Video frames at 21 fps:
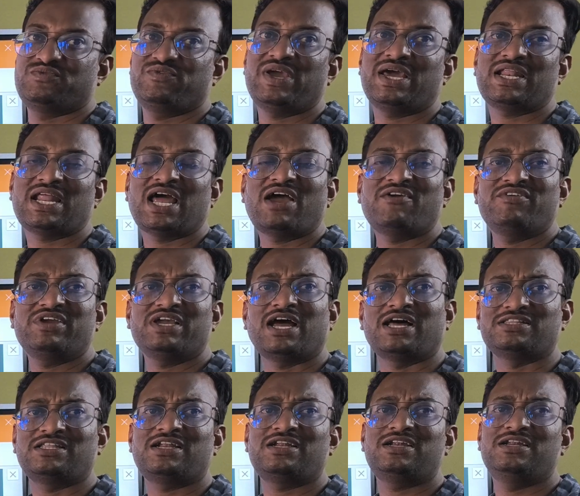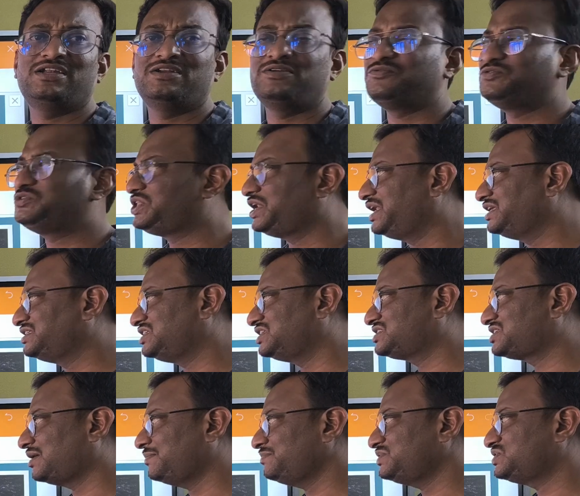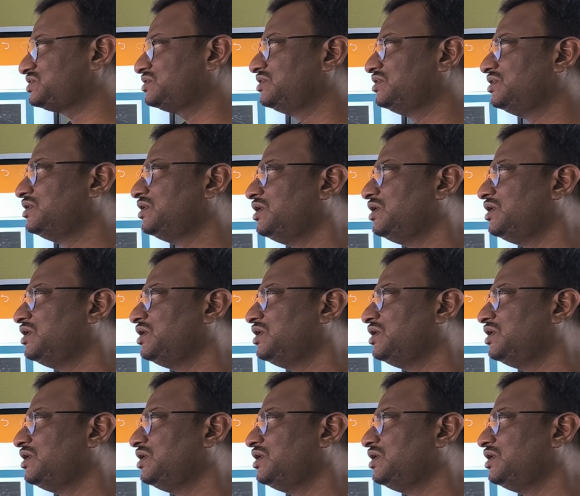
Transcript: We are having other three systems.